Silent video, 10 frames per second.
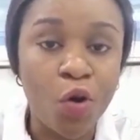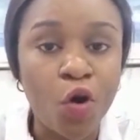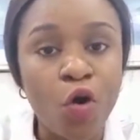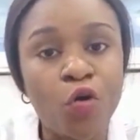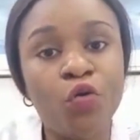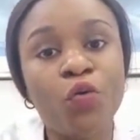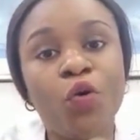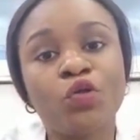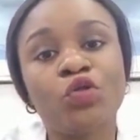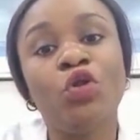or
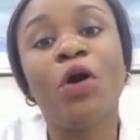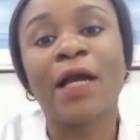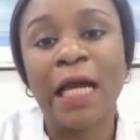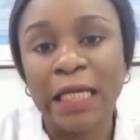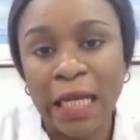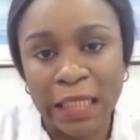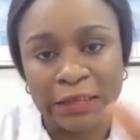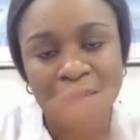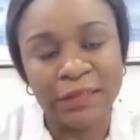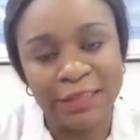grows longer
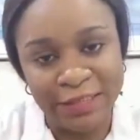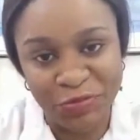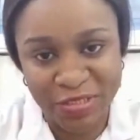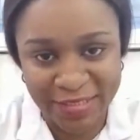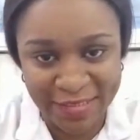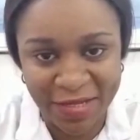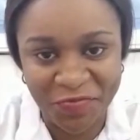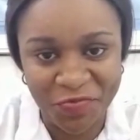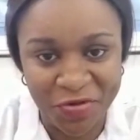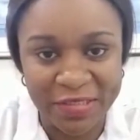than the retina,
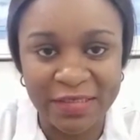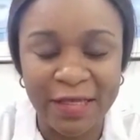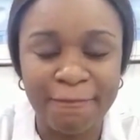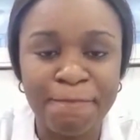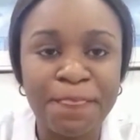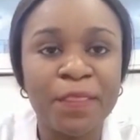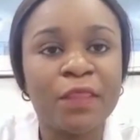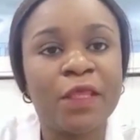for instance.